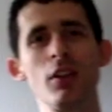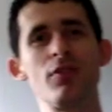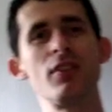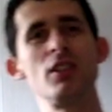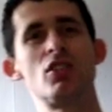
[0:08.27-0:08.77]

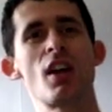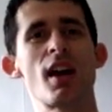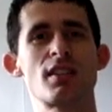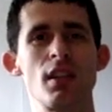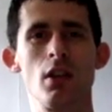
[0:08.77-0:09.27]
Fleet Feet
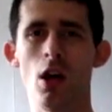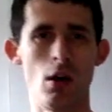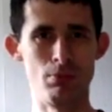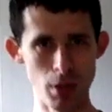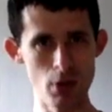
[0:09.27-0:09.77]
Jackson,
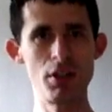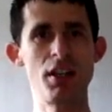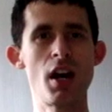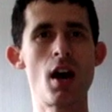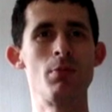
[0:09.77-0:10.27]
blowing
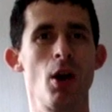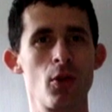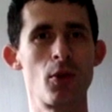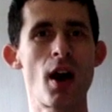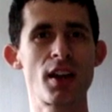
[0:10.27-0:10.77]
it up,
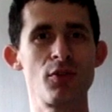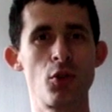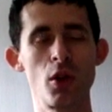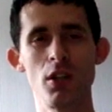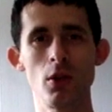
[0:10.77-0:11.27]
rocking
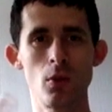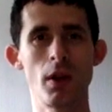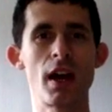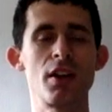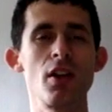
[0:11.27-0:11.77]
for you.
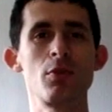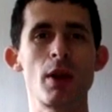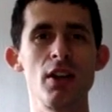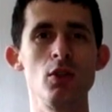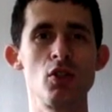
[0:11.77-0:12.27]
We got another
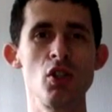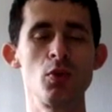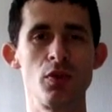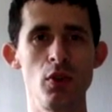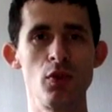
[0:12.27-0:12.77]
brand new
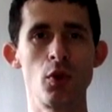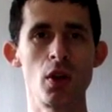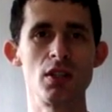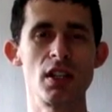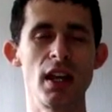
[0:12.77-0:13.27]
shoe review
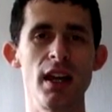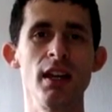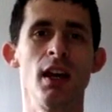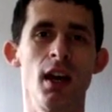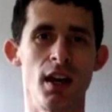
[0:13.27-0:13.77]
for you
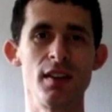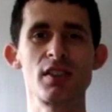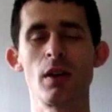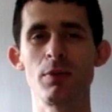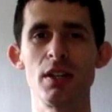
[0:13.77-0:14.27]
today, and
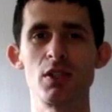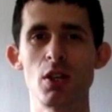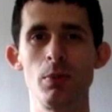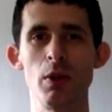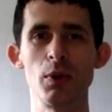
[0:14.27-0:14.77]
this is something that's
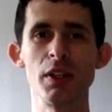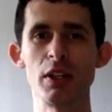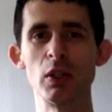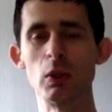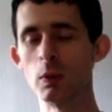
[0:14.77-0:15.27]
going to be really
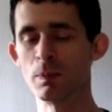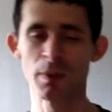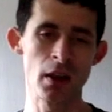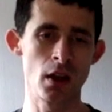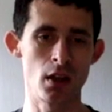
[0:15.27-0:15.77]
cool.
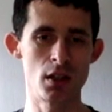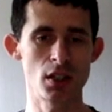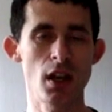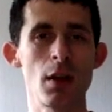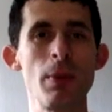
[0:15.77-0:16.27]
There's
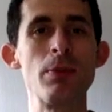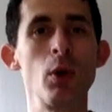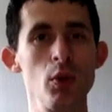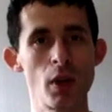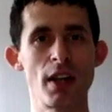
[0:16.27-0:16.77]
a lot of
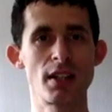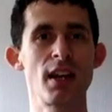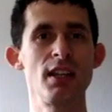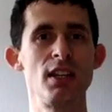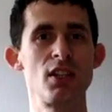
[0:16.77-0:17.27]
people who like
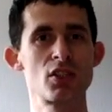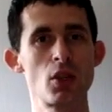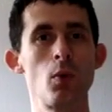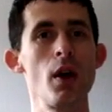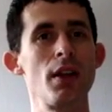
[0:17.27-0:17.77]
Nike gear,
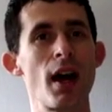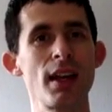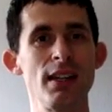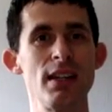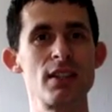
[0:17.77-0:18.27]
so what
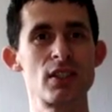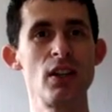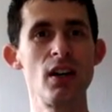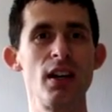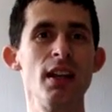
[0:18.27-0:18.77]
Nike has
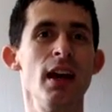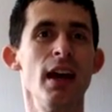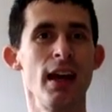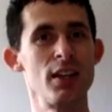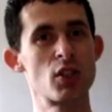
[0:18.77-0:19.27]
done
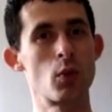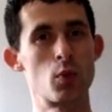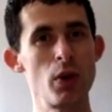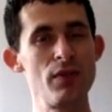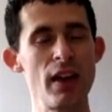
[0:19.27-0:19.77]
is
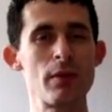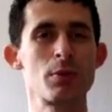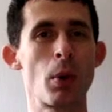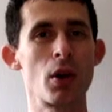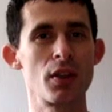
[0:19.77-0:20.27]

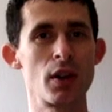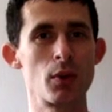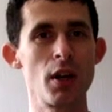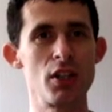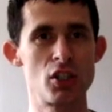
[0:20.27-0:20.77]
revamped part of
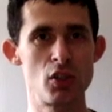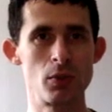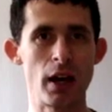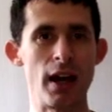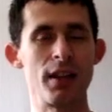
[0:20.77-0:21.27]
their running shoe
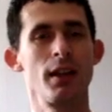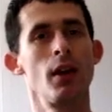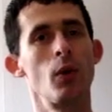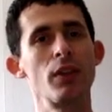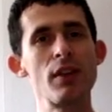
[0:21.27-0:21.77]
line.
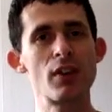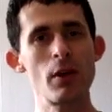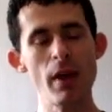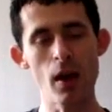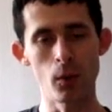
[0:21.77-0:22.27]
What they've
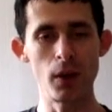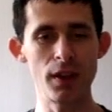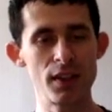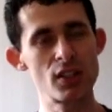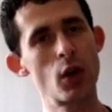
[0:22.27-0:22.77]
come out
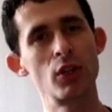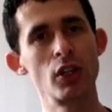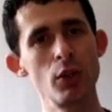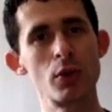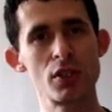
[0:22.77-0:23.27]
with is called the
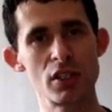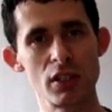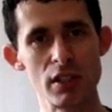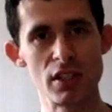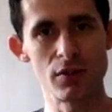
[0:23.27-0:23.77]
Lunar
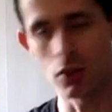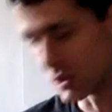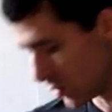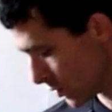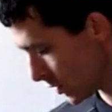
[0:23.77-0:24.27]
series of
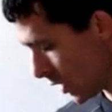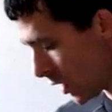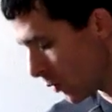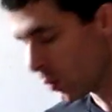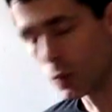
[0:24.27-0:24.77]
shoes,
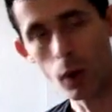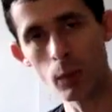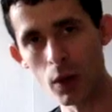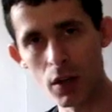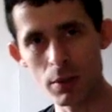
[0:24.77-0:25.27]
and the
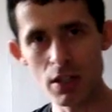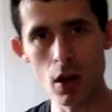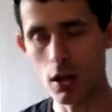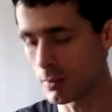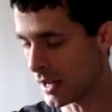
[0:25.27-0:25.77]
one we're going to be
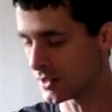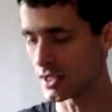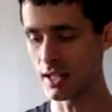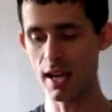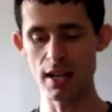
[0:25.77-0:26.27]
talking about
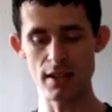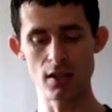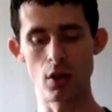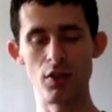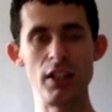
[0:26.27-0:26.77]
today is
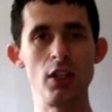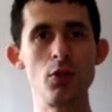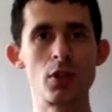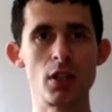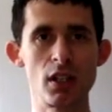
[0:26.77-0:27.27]
called the
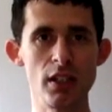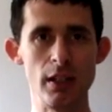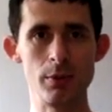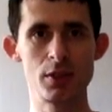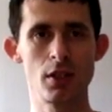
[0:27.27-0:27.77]

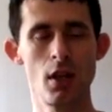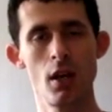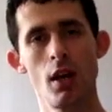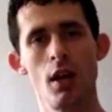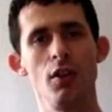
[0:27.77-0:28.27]
LunarEclipse.
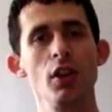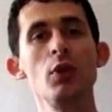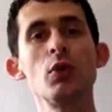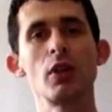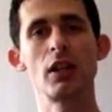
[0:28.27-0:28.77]
The
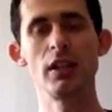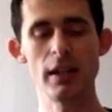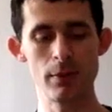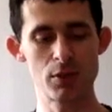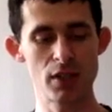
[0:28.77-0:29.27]

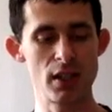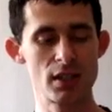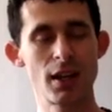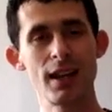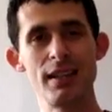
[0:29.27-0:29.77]
LunarEclipse
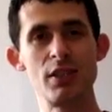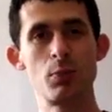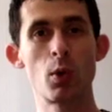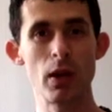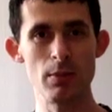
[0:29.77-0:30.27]
is
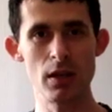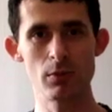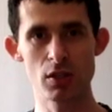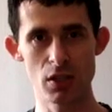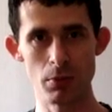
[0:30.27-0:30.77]
Nike's
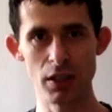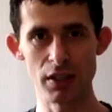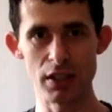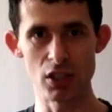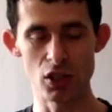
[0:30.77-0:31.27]
premium
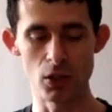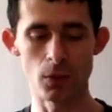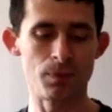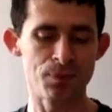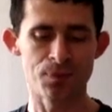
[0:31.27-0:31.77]
stability shoe.